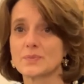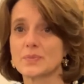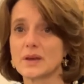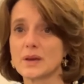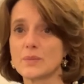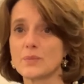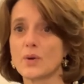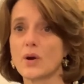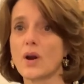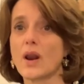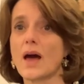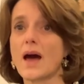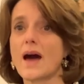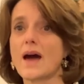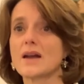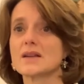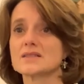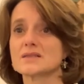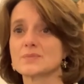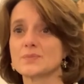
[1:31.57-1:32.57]
people
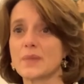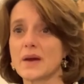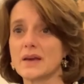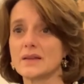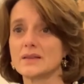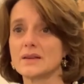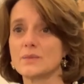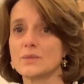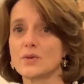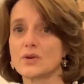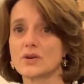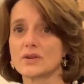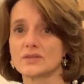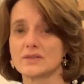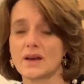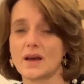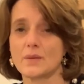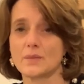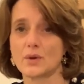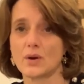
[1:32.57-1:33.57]
are spending more
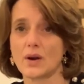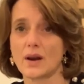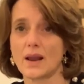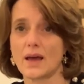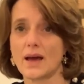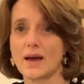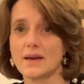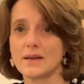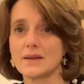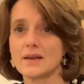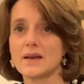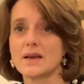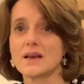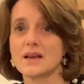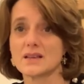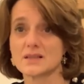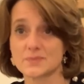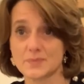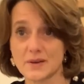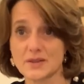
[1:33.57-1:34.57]
time online,
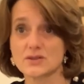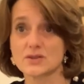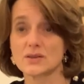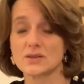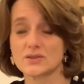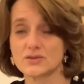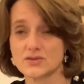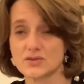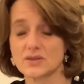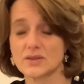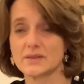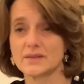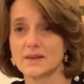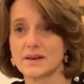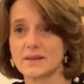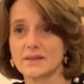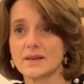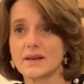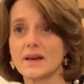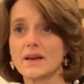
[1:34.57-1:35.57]
especially children.